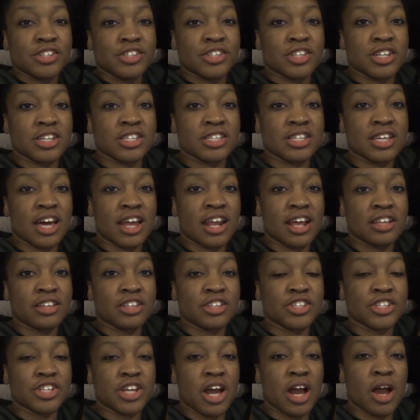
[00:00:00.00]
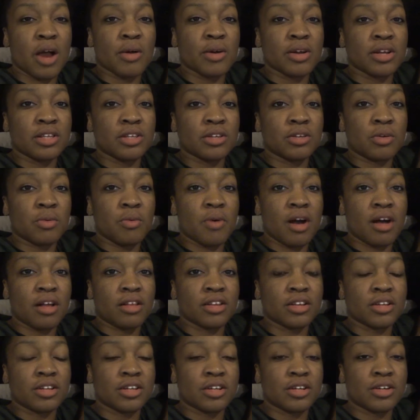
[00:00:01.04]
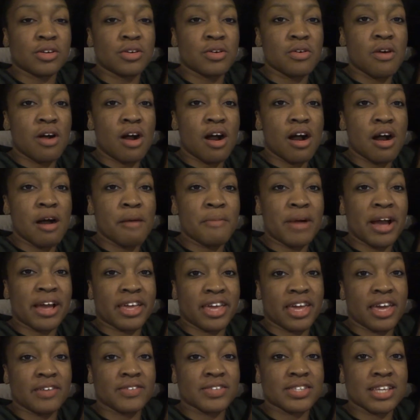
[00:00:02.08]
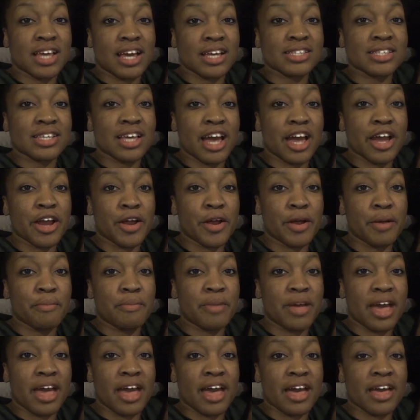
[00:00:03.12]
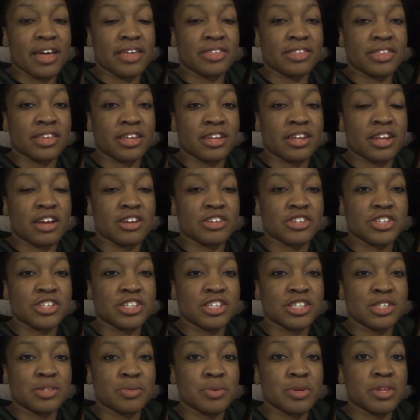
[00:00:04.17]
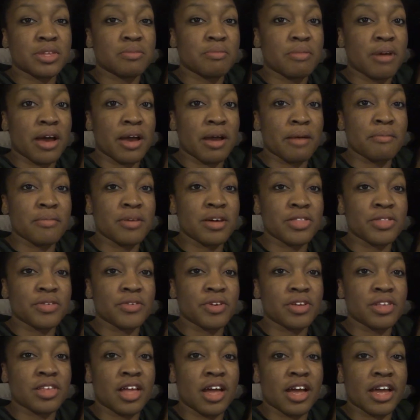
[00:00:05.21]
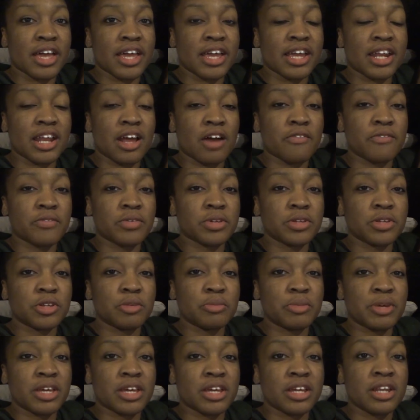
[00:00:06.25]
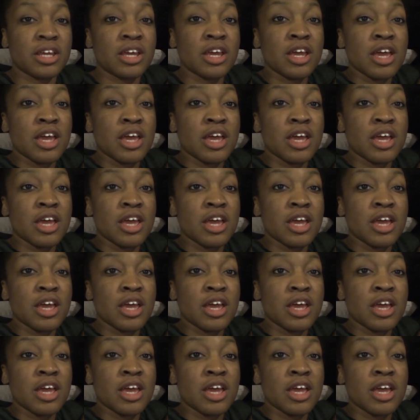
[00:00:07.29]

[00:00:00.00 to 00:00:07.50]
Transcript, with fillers: Just got out the shower a little while ago. Um, I gave Sky Sky her bath, and now she's with my mother-in-law hanging out for a little bit.